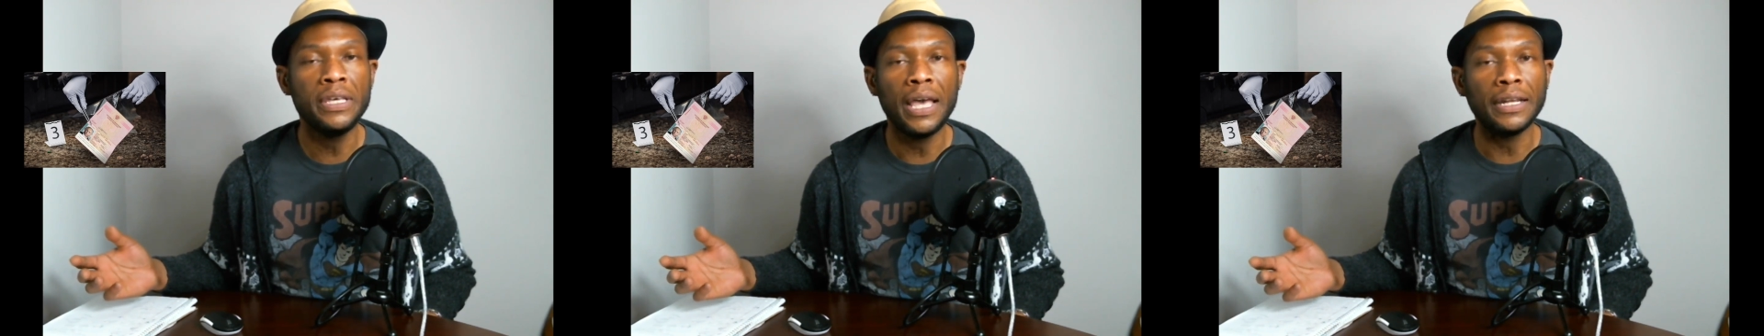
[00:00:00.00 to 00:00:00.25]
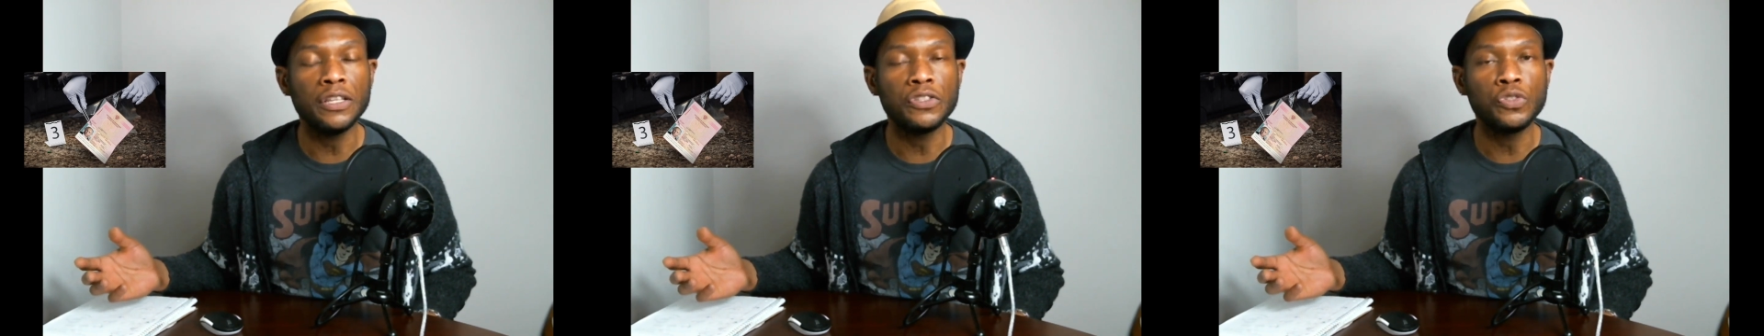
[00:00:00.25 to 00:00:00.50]

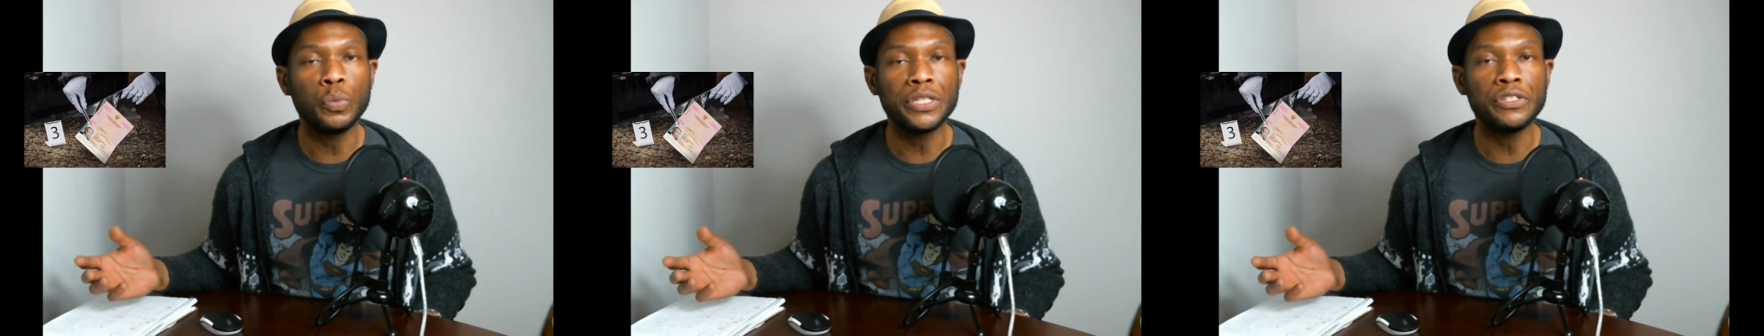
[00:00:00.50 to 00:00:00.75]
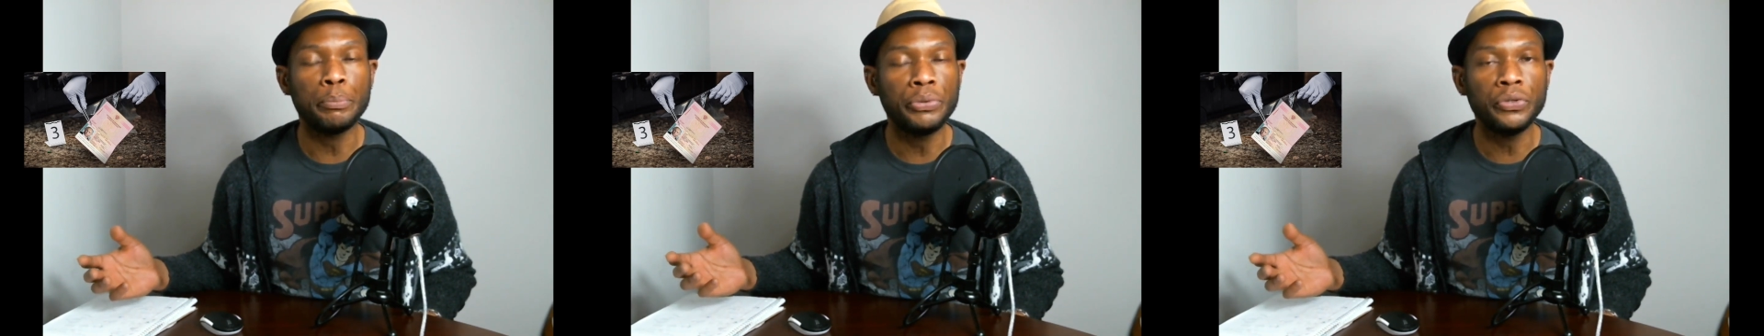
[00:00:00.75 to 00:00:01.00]
and that this
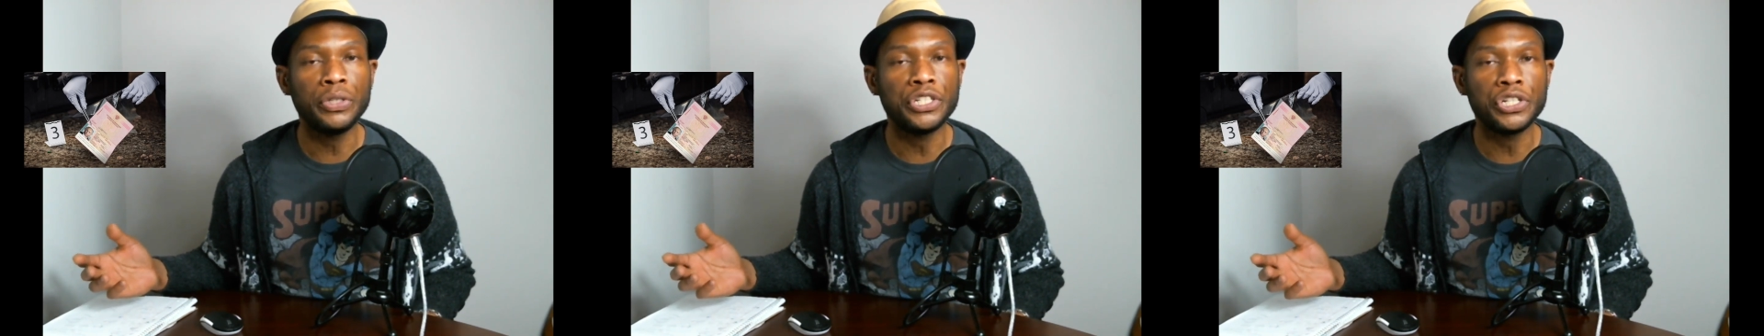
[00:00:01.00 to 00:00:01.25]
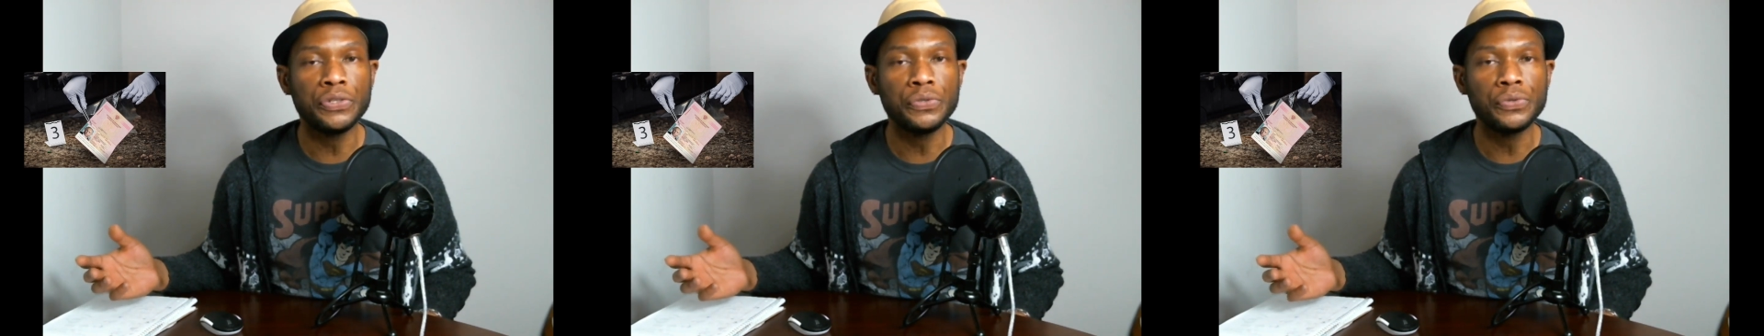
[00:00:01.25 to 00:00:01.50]
wasn't purely
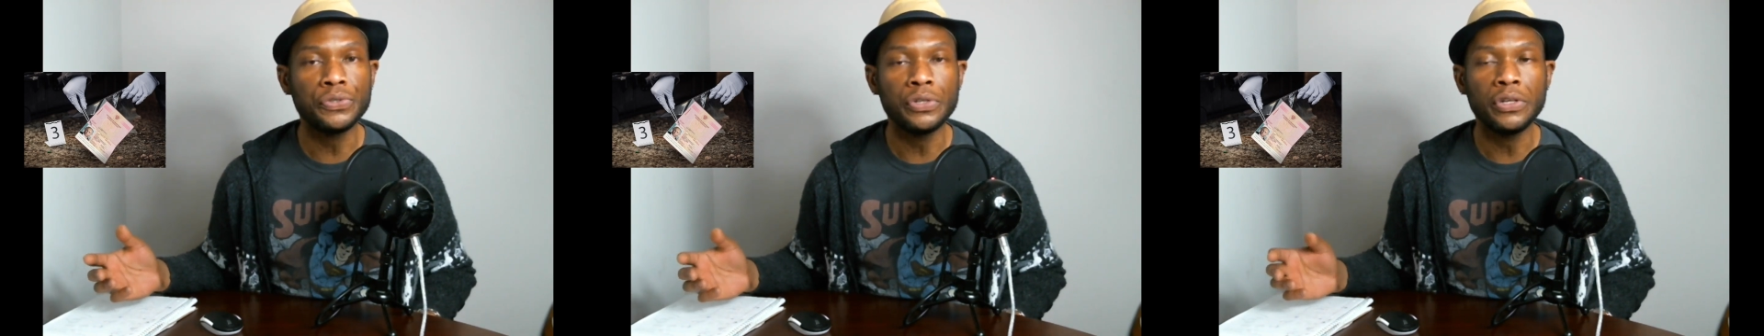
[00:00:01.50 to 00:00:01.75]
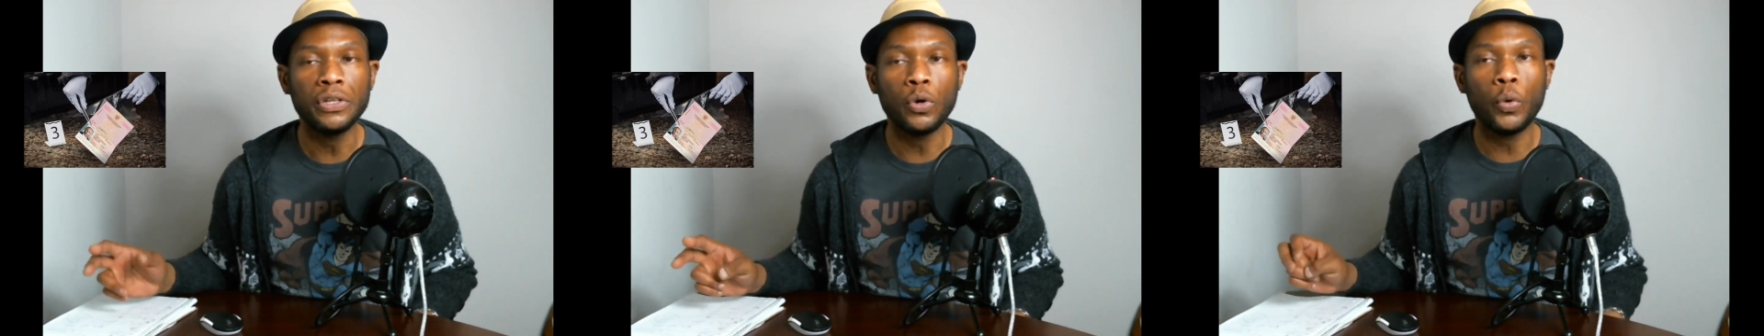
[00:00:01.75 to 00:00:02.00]
just
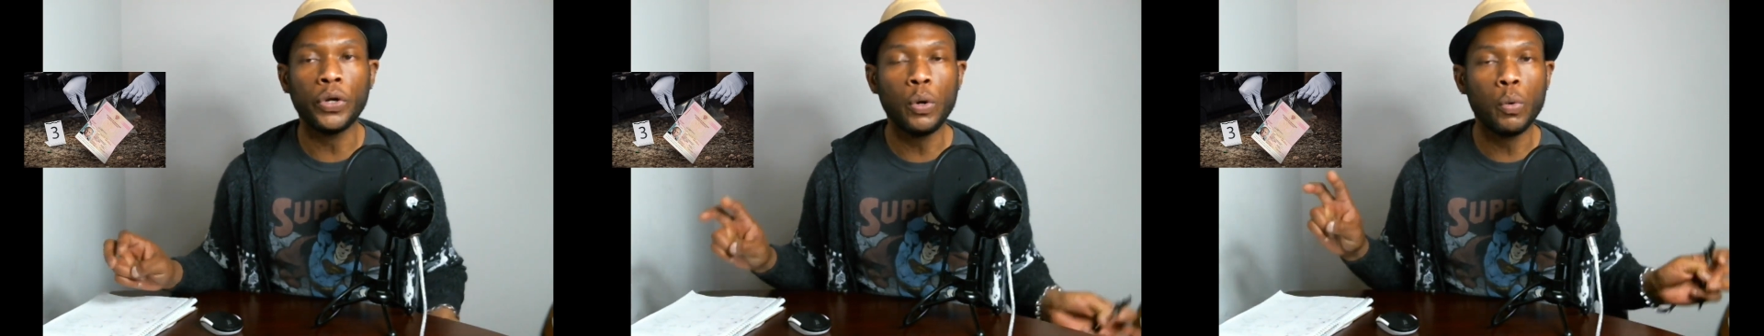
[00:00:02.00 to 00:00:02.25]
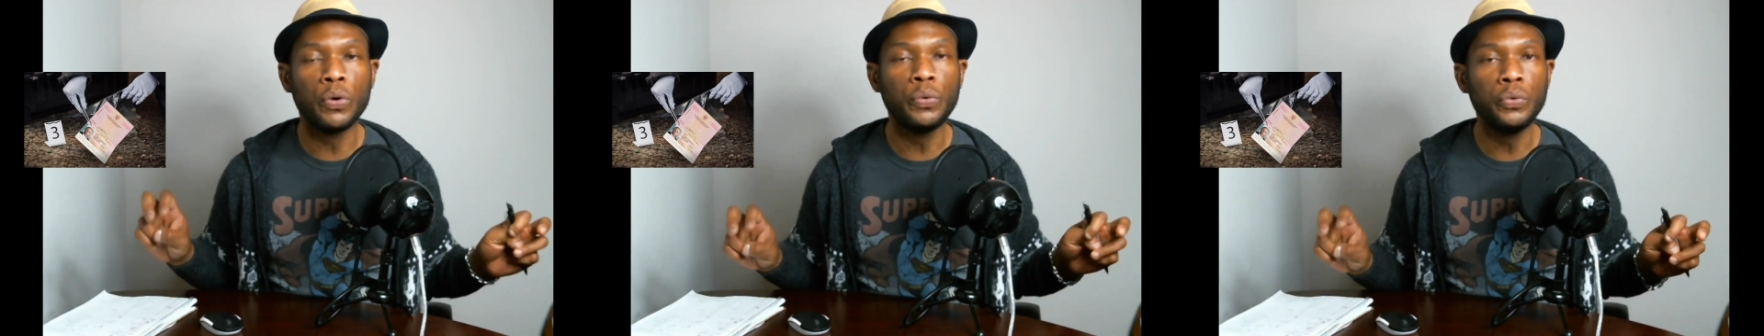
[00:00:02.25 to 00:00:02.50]

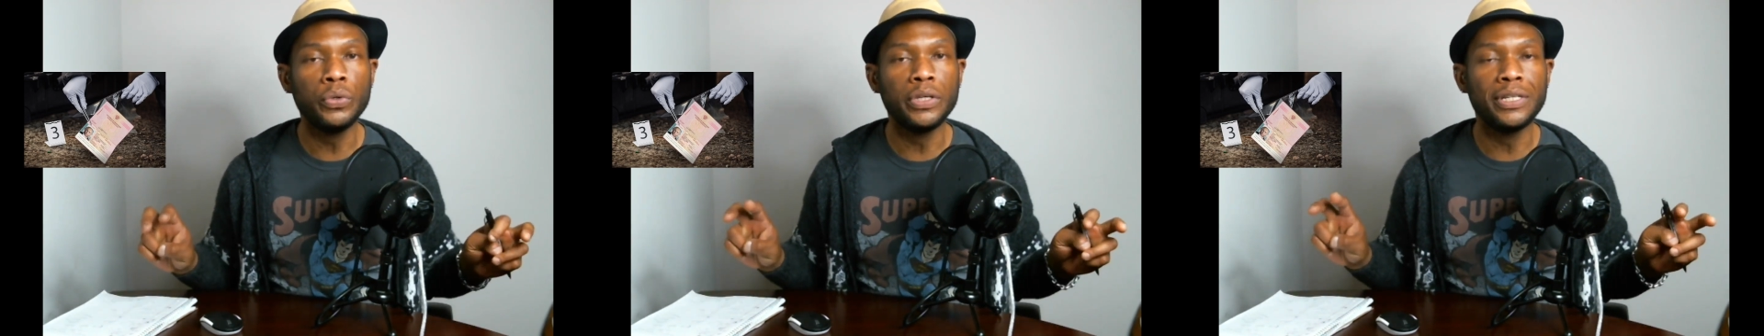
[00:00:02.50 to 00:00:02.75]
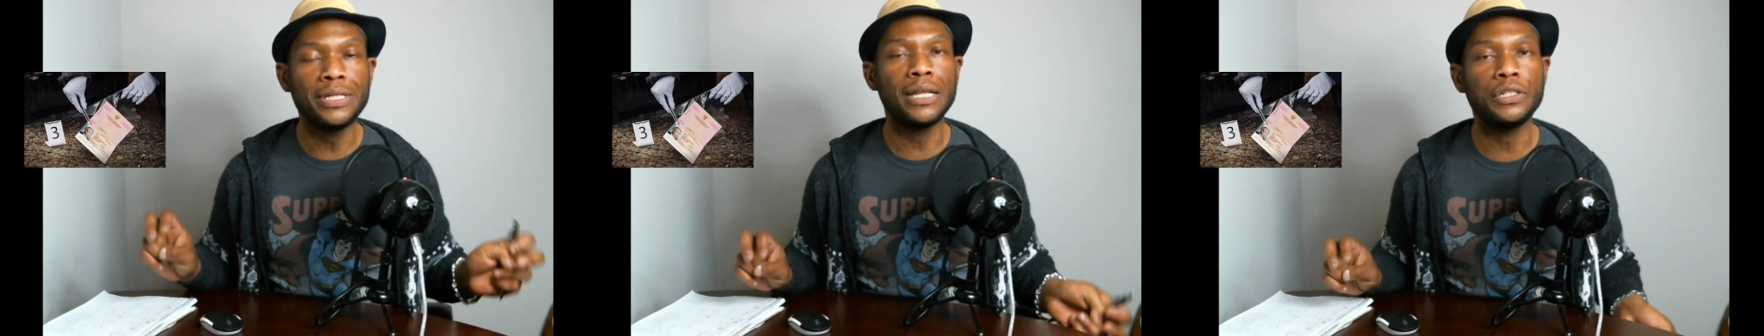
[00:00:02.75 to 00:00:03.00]
quote-unquote
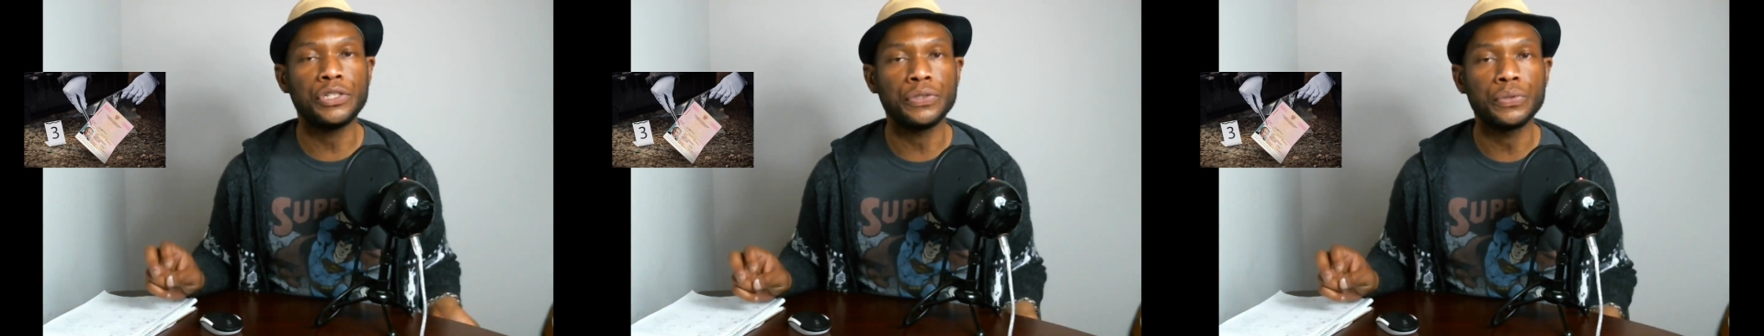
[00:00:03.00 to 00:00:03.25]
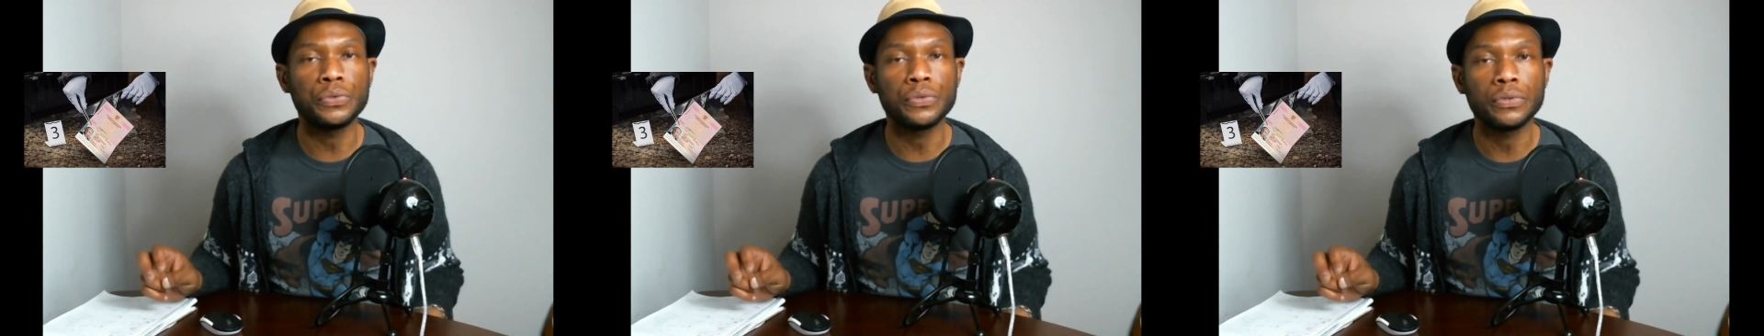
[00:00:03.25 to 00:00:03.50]
intelligence.